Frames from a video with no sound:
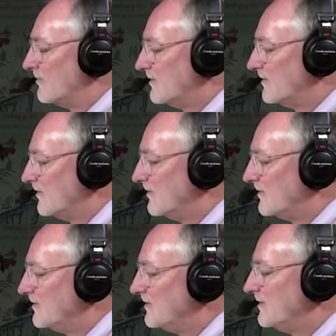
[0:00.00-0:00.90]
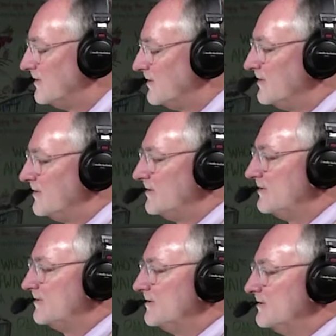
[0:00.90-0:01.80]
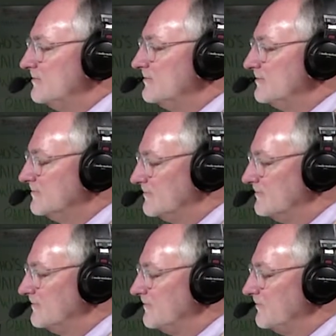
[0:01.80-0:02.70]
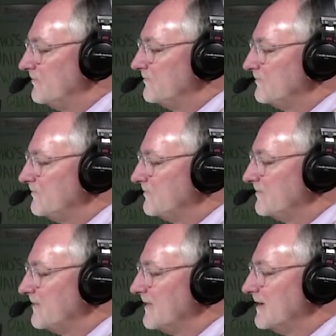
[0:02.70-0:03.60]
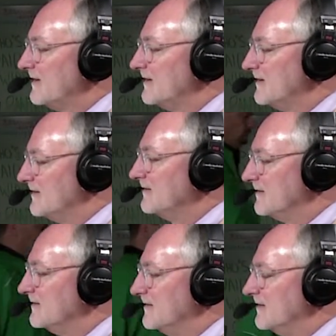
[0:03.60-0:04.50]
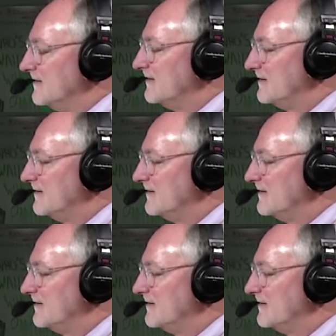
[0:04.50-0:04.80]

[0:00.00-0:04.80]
[no speech]